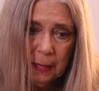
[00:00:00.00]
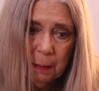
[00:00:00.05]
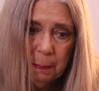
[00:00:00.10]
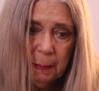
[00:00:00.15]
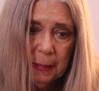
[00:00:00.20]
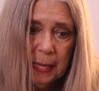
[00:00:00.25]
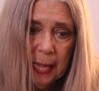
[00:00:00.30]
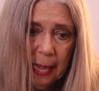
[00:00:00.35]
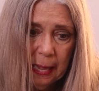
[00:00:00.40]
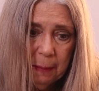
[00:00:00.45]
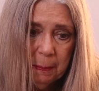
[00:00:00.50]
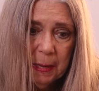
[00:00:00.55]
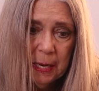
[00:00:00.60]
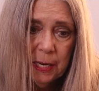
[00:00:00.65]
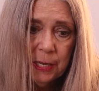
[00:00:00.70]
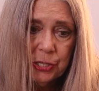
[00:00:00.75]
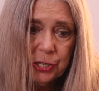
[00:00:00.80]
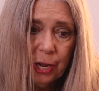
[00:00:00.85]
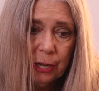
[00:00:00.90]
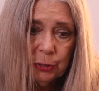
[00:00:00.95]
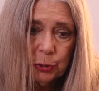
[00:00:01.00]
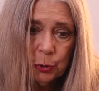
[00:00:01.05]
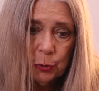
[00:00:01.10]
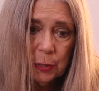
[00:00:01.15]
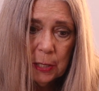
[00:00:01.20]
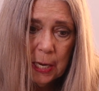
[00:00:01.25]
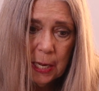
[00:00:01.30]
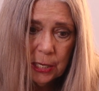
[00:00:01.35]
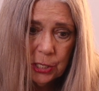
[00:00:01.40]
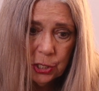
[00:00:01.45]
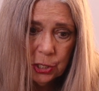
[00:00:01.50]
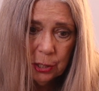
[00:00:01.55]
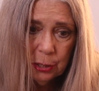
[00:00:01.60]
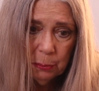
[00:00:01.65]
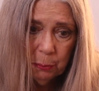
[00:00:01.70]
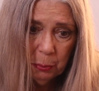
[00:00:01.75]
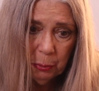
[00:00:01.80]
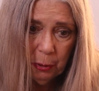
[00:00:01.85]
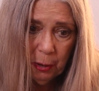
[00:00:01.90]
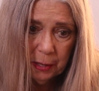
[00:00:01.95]
It became an
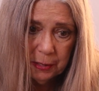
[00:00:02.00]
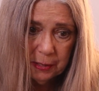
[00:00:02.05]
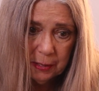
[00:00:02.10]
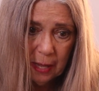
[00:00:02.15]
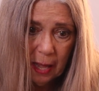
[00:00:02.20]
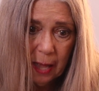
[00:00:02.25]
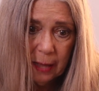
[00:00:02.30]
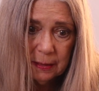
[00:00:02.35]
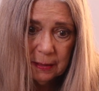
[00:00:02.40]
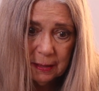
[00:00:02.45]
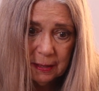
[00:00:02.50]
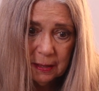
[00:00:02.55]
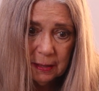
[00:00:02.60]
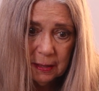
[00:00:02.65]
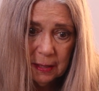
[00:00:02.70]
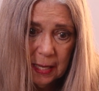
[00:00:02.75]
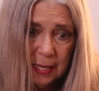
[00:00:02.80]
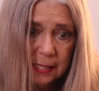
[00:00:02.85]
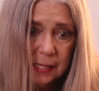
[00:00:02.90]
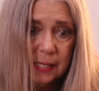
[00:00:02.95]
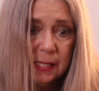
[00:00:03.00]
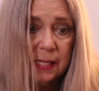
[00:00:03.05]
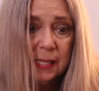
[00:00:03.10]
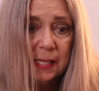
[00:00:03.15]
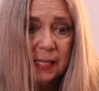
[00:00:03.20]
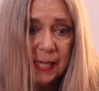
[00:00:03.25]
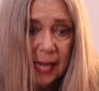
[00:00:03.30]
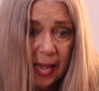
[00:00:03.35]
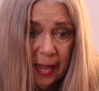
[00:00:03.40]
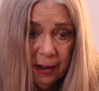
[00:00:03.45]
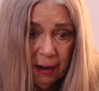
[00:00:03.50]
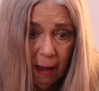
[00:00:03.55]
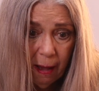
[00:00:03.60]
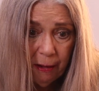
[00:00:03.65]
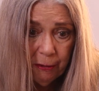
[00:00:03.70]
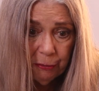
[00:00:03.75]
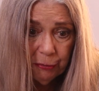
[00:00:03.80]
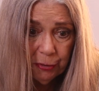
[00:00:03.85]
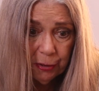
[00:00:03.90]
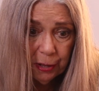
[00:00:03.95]
indoctrination process instead
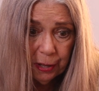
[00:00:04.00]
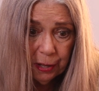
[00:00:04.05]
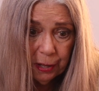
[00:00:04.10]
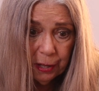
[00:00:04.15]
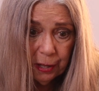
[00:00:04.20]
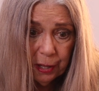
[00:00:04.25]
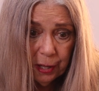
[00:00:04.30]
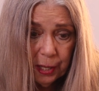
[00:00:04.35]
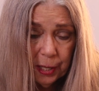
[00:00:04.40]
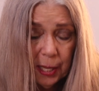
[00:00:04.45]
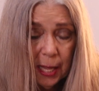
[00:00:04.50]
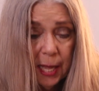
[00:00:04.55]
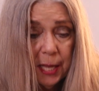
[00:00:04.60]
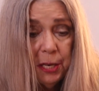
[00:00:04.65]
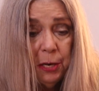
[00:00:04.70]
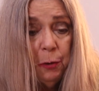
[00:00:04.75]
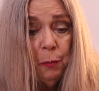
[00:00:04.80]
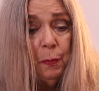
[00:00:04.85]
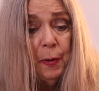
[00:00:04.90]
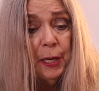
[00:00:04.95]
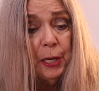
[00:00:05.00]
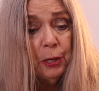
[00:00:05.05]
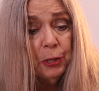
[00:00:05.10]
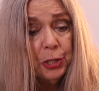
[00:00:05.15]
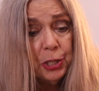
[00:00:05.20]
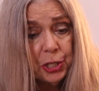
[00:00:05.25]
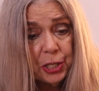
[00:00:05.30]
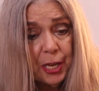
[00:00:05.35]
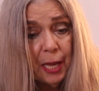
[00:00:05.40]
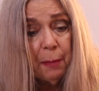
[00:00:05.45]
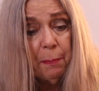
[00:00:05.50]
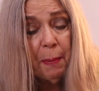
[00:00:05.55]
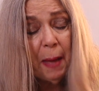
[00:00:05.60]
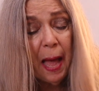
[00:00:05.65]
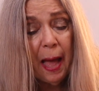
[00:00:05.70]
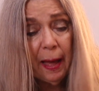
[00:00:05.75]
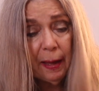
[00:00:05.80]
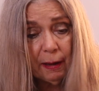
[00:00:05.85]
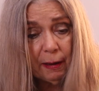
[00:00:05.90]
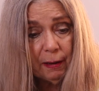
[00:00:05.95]
of, can you regurgitate
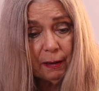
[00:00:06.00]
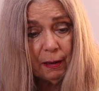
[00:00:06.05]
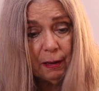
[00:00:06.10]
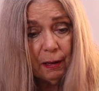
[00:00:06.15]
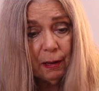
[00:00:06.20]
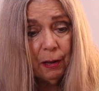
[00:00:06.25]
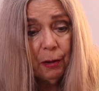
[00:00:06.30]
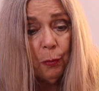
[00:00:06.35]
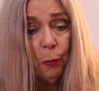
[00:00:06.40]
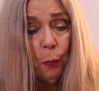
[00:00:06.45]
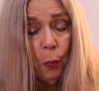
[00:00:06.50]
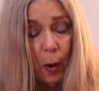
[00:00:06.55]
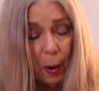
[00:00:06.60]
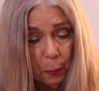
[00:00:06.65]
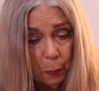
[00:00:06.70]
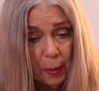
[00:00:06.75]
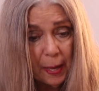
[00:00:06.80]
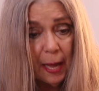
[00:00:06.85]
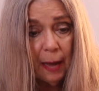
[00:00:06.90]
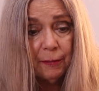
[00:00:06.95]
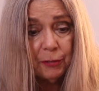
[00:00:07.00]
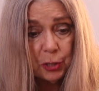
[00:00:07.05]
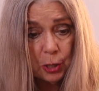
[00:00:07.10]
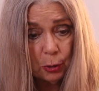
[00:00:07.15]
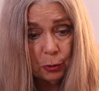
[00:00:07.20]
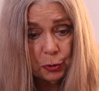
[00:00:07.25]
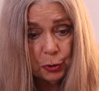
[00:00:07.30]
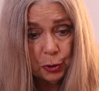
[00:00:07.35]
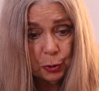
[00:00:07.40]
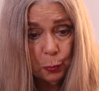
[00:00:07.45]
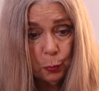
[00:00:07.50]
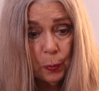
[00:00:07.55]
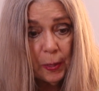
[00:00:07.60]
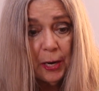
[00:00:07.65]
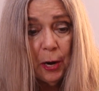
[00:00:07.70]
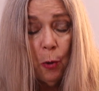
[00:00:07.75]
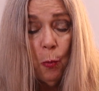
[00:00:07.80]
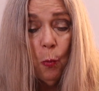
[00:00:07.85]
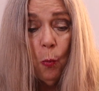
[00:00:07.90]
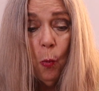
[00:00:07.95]
back what we have told you? We
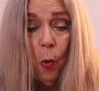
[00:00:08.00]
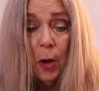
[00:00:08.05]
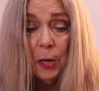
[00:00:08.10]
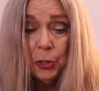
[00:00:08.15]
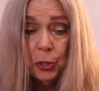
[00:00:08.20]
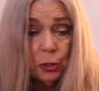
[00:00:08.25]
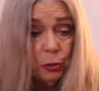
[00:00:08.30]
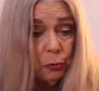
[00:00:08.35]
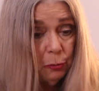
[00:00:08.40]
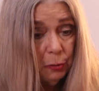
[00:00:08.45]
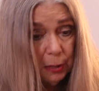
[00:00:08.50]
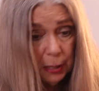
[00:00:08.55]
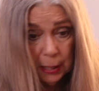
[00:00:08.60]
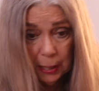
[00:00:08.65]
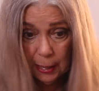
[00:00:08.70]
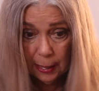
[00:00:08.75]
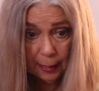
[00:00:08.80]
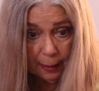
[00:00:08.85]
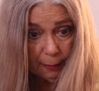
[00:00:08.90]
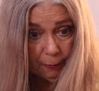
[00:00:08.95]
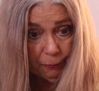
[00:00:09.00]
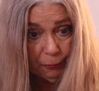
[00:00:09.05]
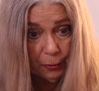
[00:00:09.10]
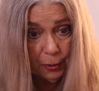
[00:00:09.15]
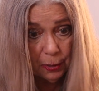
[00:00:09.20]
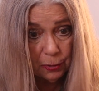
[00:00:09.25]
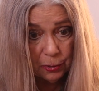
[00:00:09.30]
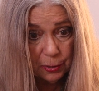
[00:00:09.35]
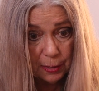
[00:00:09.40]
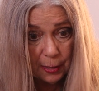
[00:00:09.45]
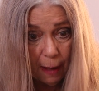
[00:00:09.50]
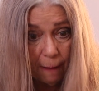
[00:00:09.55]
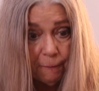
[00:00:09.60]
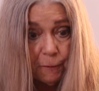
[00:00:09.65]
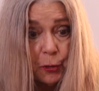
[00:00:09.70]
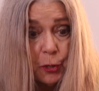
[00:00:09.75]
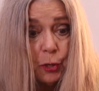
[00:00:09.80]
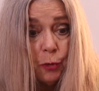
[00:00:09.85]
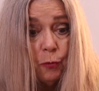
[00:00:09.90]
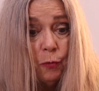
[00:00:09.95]
don't want you thinking for yourself.
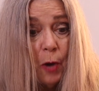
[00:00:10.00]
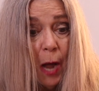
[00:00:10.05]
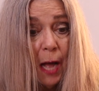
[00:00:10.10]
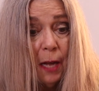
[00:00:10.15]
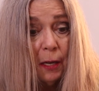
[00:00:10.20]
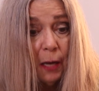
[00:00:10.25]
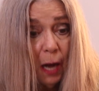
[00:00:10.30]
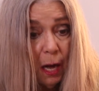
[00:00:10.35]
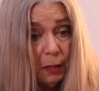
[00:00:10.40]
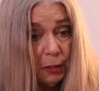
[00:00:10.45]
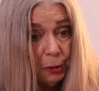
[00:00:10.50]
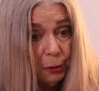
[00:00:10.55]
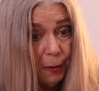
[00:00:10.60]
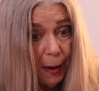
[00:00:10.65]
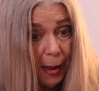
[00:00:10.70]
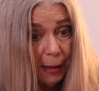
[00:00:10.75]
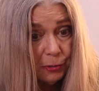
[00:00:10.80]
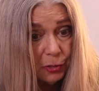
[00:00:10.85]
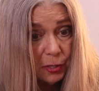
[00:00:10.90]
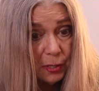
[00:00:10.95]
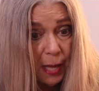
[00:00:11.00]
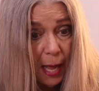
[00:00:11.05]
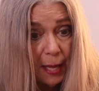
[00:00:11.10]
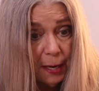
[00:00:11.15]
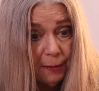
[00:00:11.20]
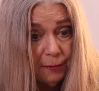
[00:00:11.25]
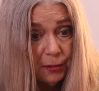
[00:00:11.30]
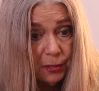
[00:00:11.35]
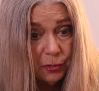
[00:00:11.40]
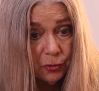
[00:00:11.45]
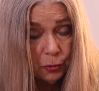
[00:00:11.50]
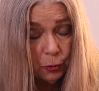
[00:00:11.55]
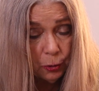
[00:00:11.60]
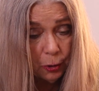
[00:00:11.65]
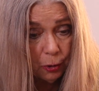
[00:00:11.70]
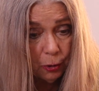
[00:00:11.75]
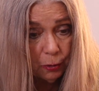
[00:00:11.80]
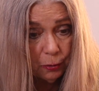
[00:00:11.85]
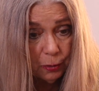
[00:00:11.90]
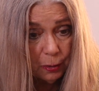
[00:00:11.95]
Do not color outside of the
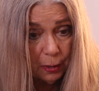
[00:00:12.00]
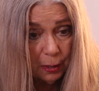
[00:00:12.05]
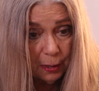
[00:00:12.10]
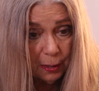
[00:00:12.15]
circle.